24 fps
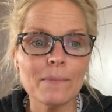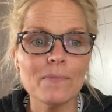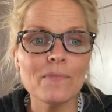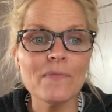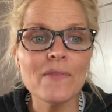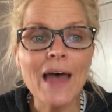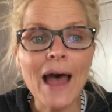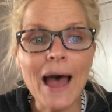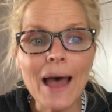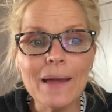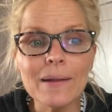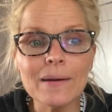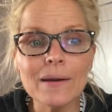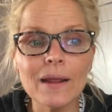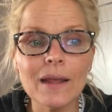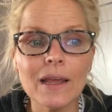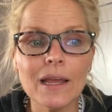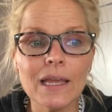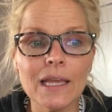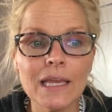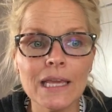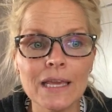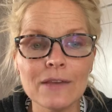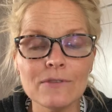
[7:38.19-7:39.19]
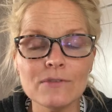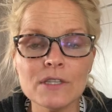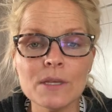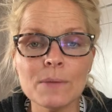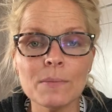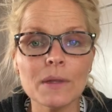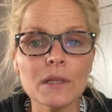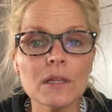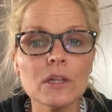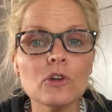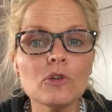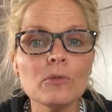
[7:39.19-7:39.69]
That gives them
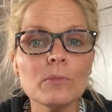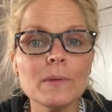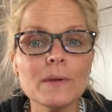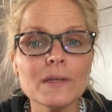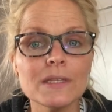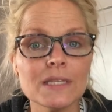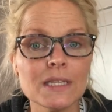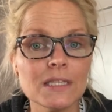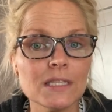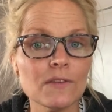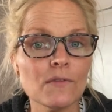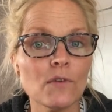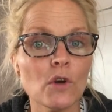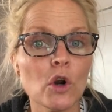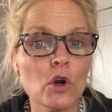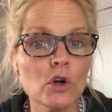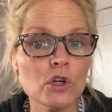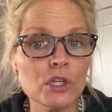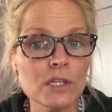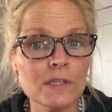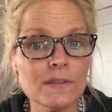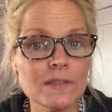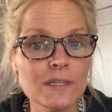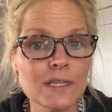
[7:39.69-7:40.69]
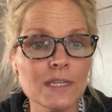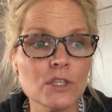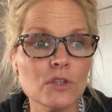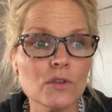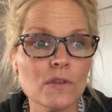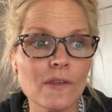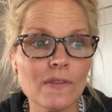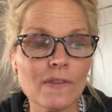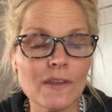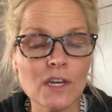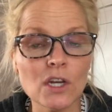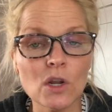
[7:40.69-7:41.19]
a little bit sense of urgency so
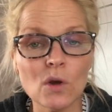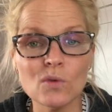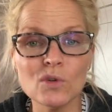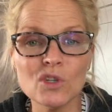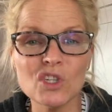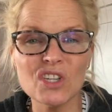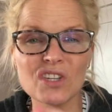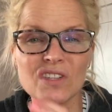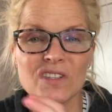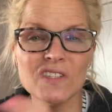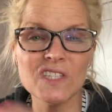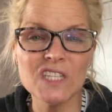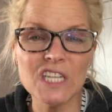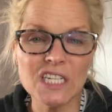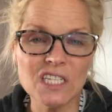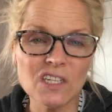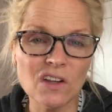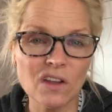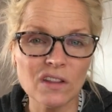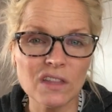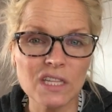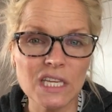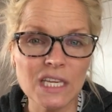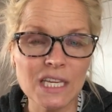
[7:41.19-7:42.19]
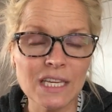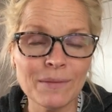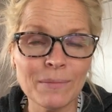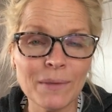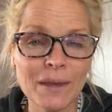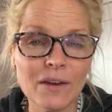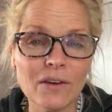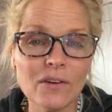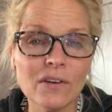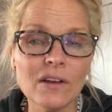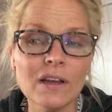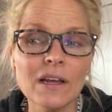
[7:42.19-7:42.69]
that they don't just sit on the
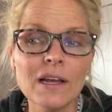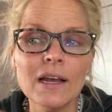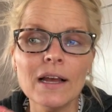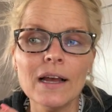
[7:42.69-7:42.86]
email